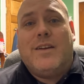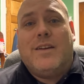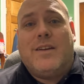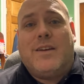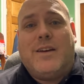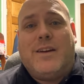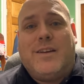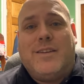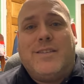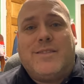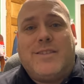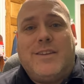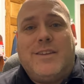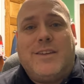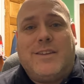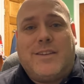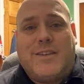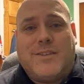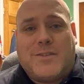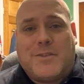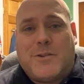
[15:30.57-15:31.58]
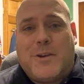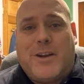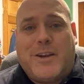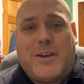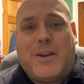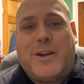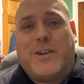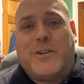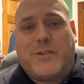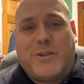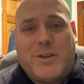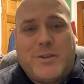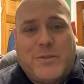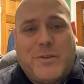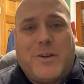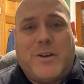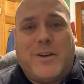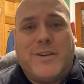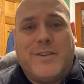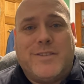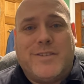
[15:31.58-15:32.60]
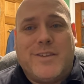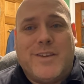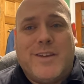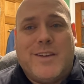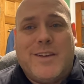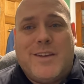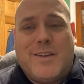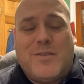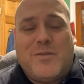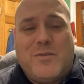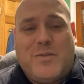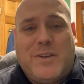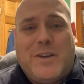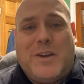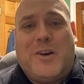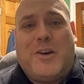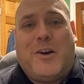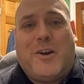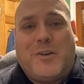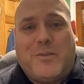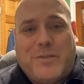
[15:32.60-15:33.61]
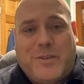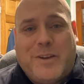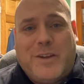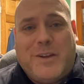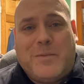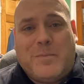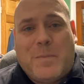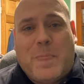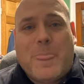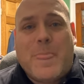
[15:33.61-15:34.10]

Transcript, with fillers: uh, seeing this great country of ours via RV.